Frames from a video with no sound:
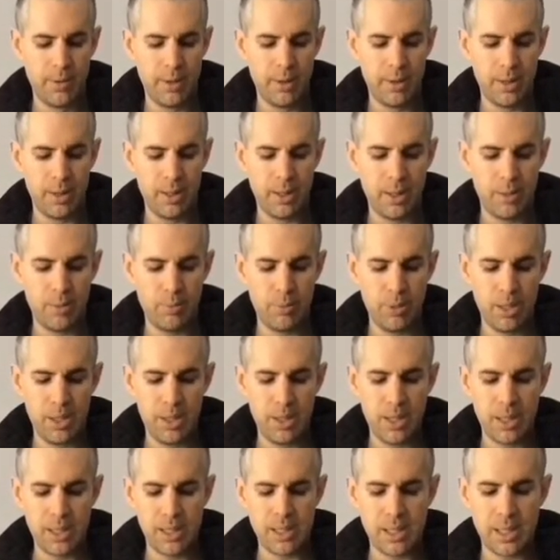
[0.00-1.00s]
lit,
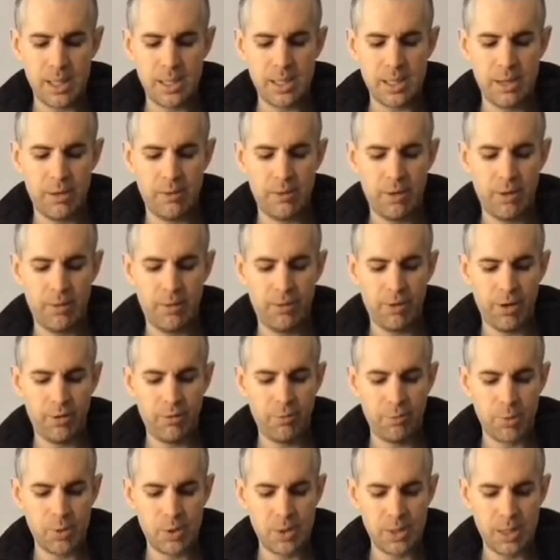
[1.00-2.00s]
meaning it's at
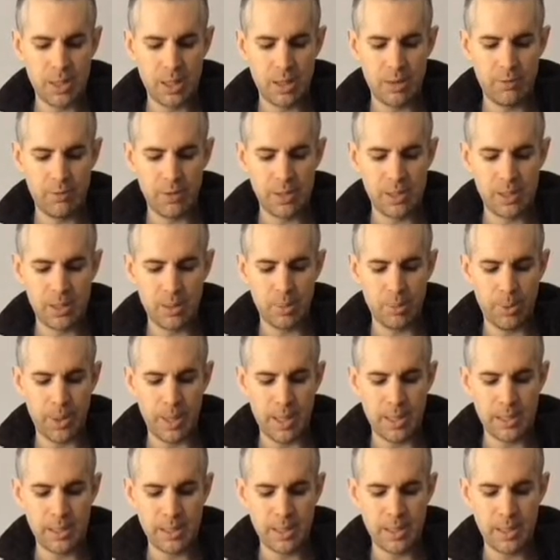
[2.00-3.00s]
75% of its
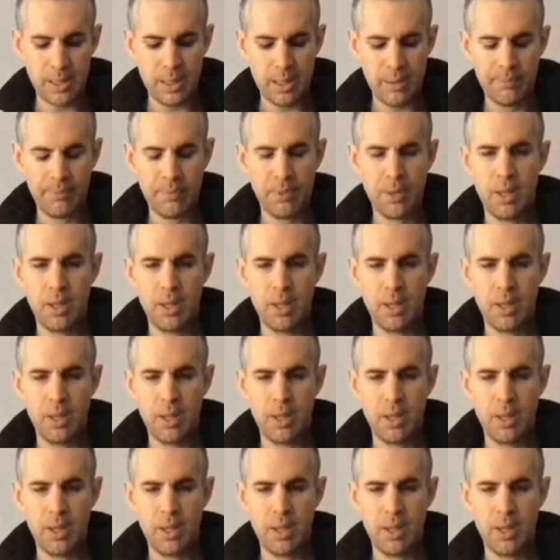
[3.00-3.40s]
capacity.